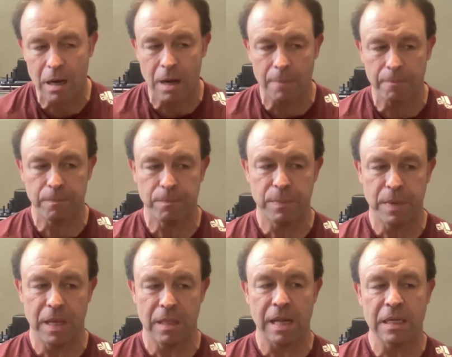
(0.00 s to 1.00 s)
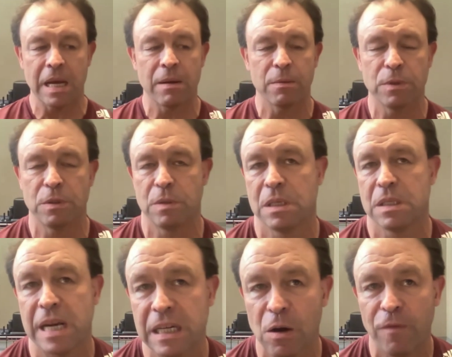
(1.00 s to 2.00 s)
And then I kind of
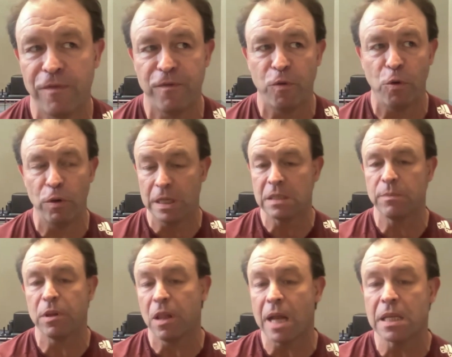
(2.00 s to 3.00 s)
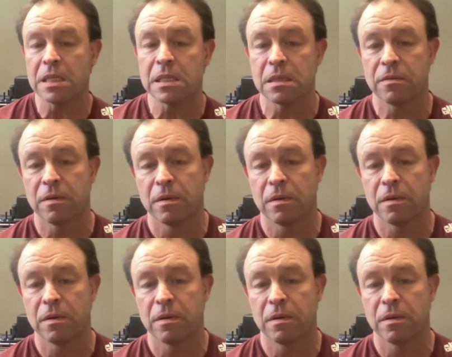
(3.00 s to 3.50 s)
decided to go full into Pilates